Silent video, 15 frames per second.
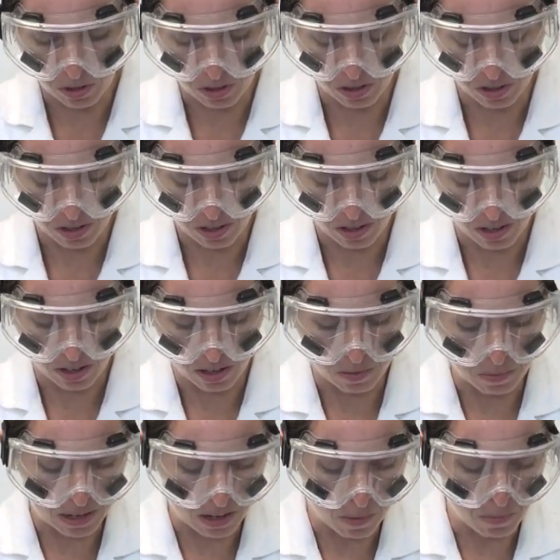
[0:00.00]
will
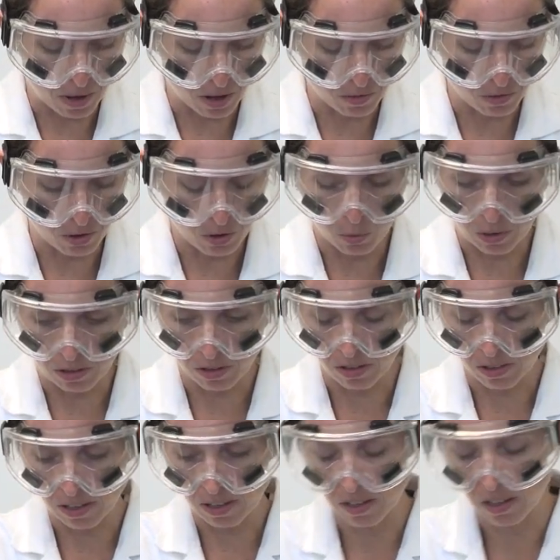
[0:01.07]
be above
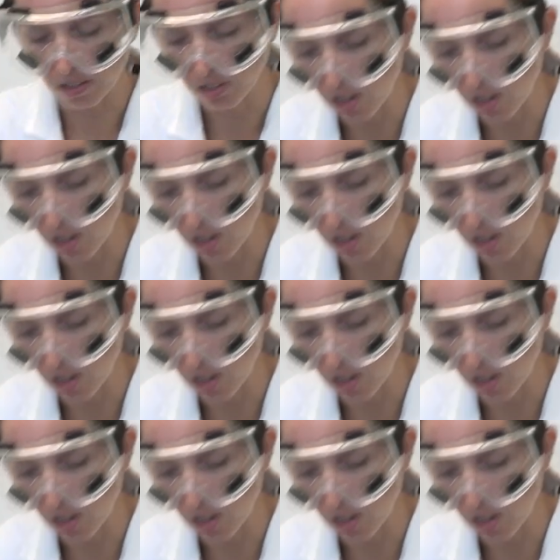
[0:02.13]
where the